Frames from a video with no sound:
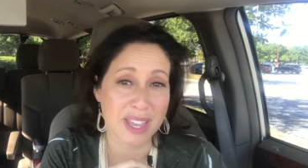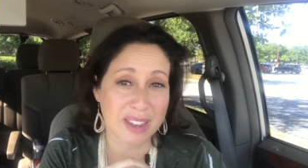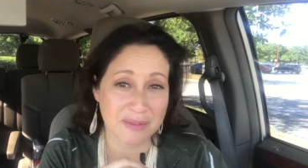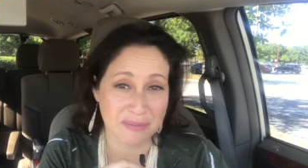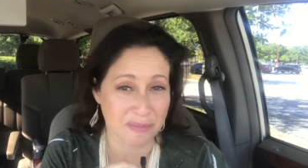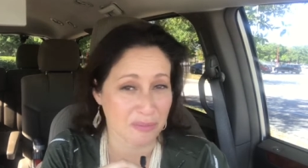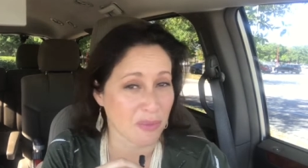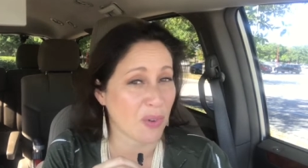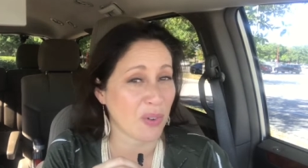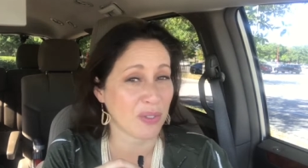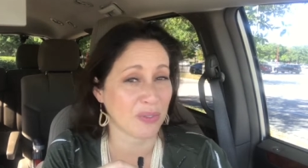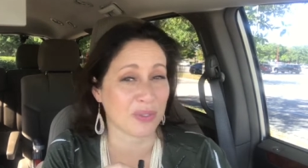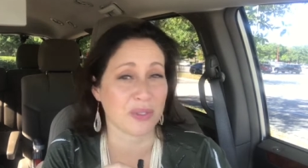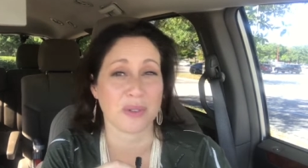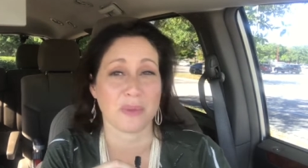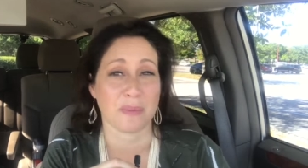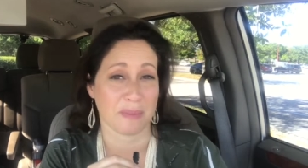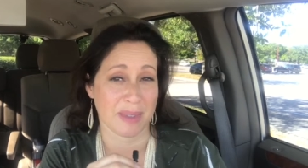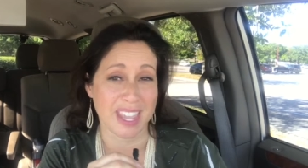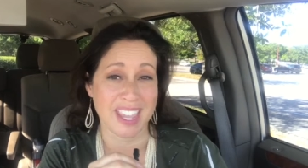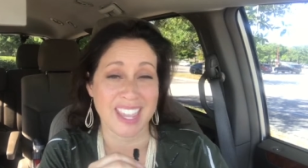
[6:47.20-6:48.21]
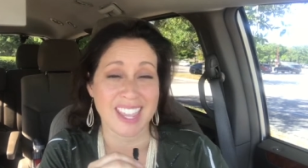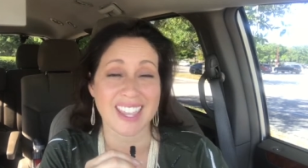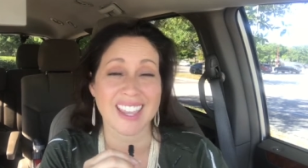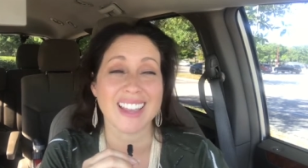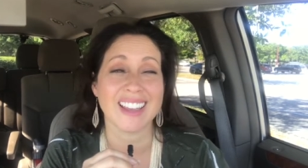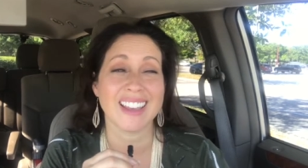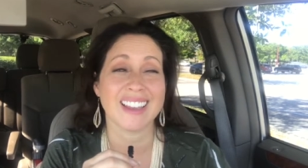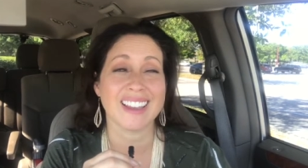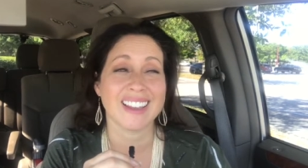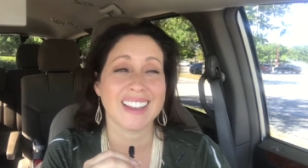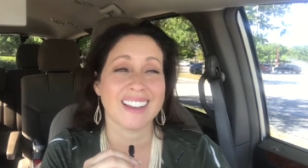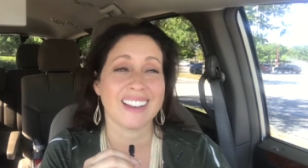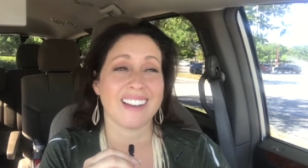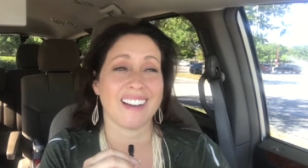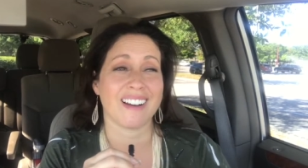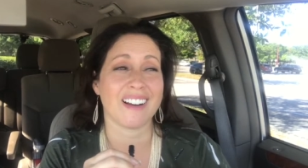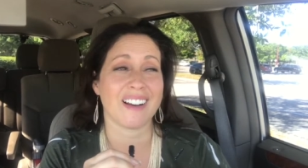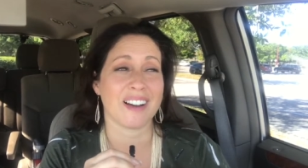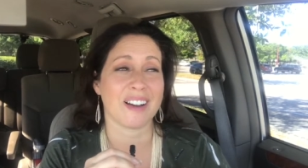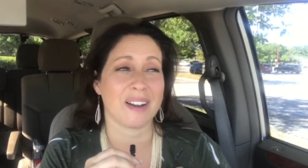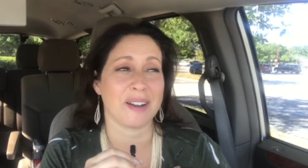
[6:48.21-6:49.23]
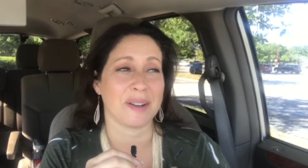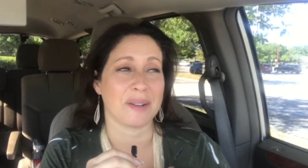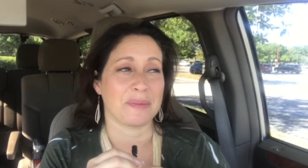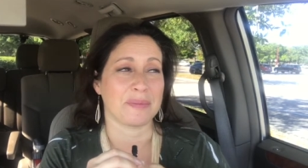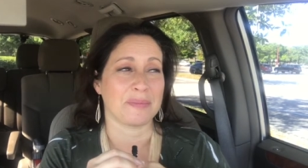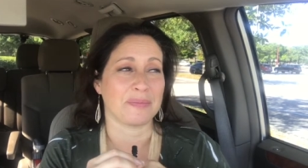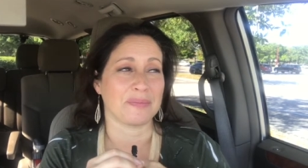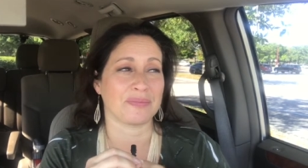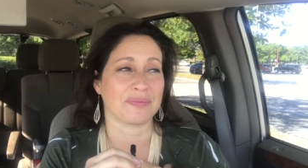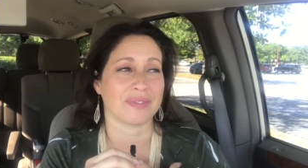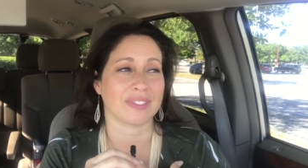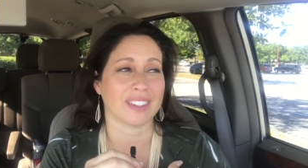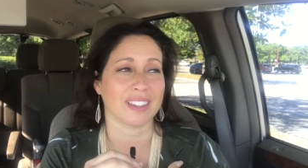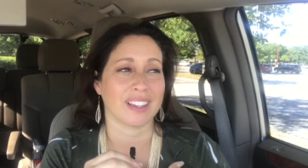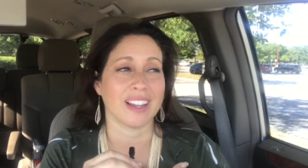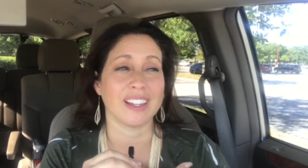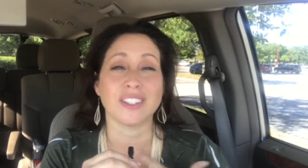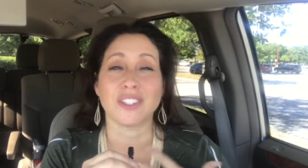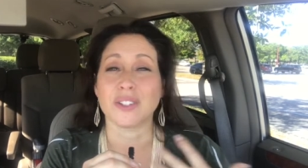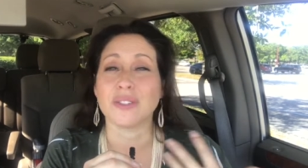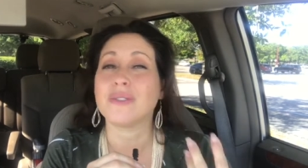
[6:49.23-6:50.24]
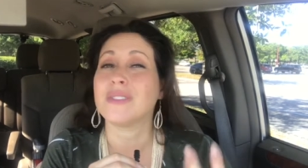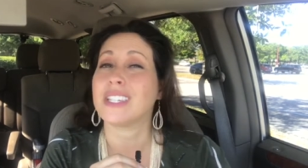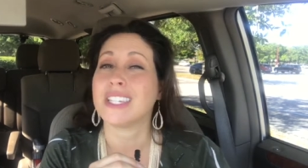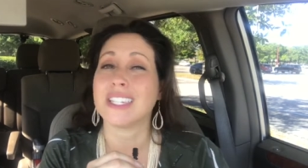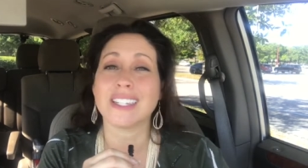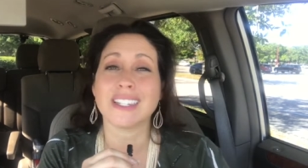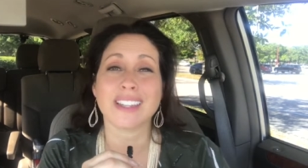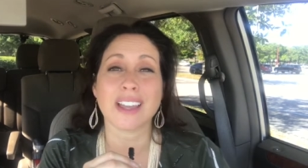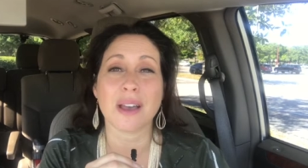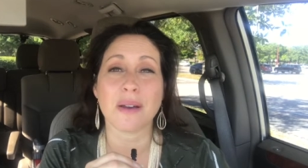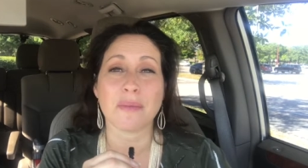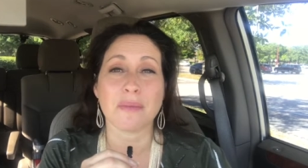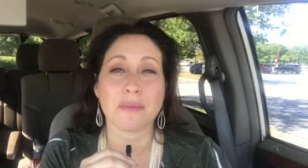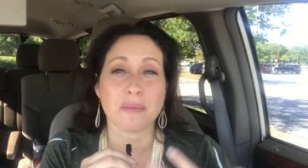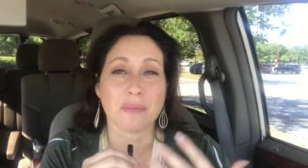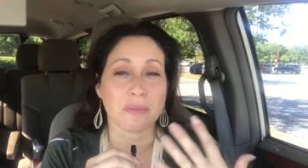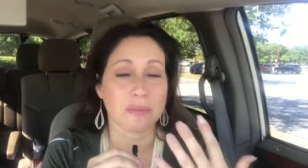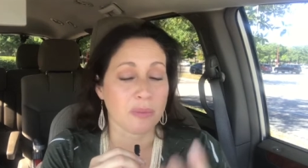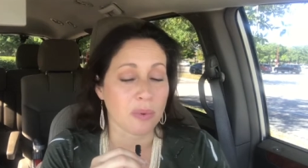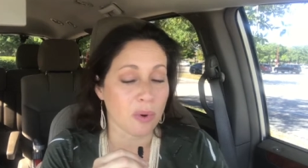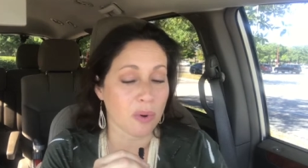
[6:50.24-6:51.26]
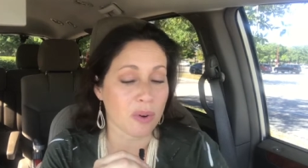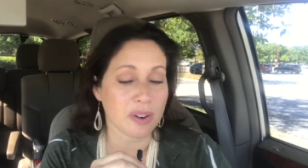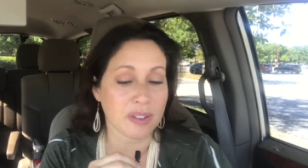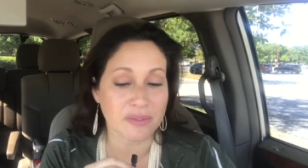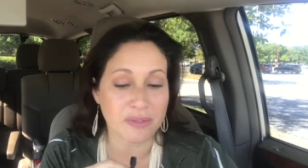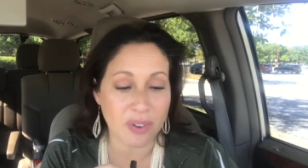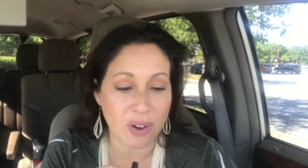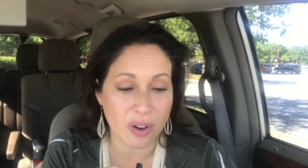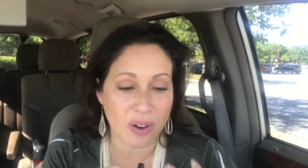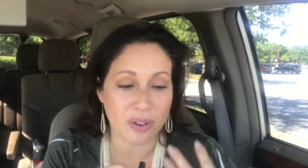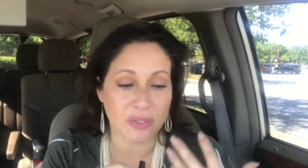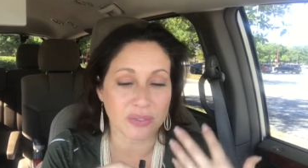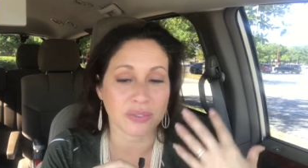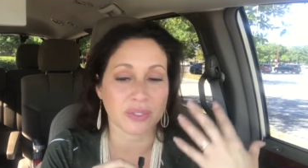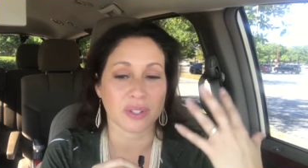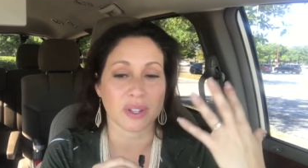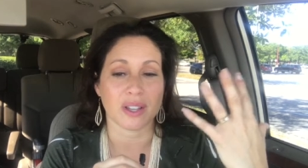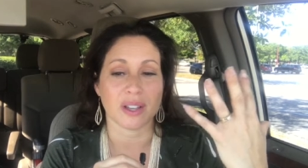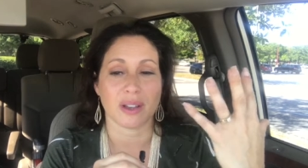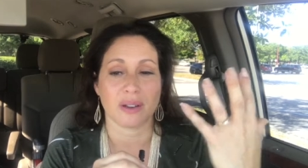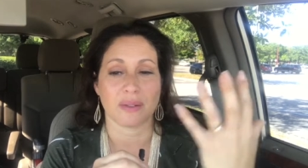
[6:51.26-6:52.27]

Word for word: been more for me. Um, I do need to get more involved,